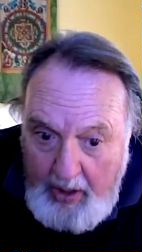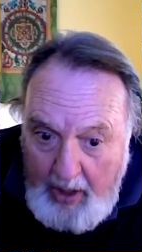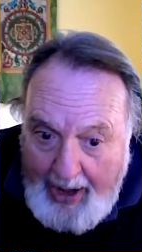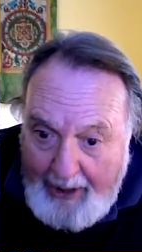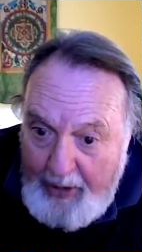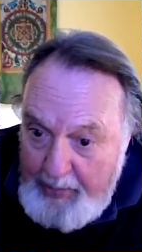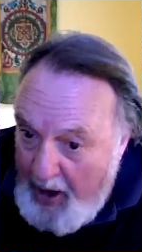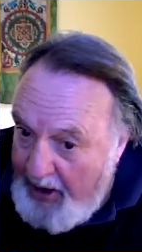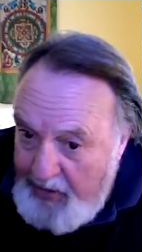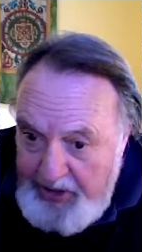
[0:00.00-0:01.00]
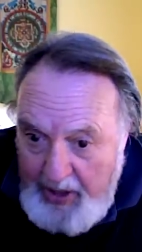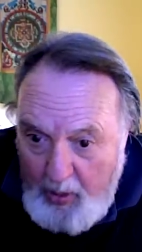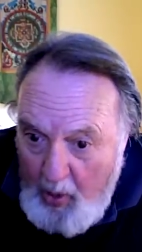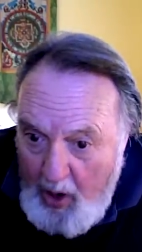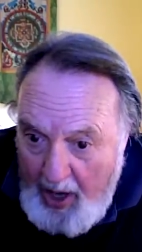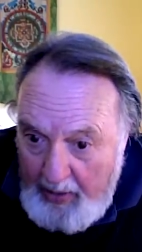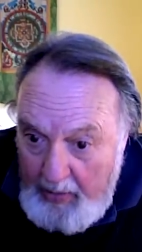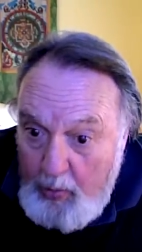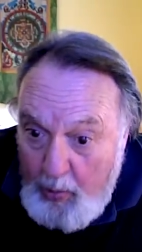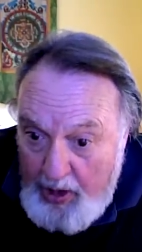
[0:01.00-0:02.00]
Harry Potter was number one.
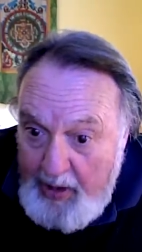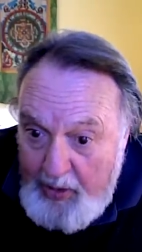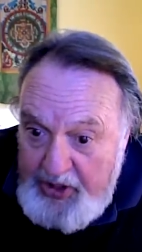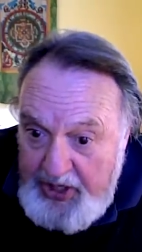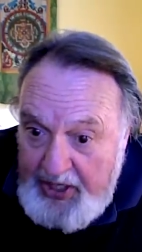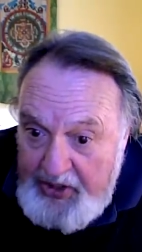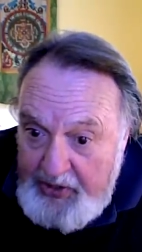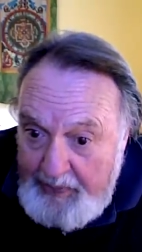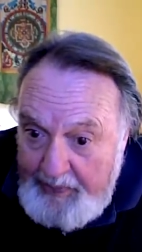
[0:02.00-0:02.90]
We're number six.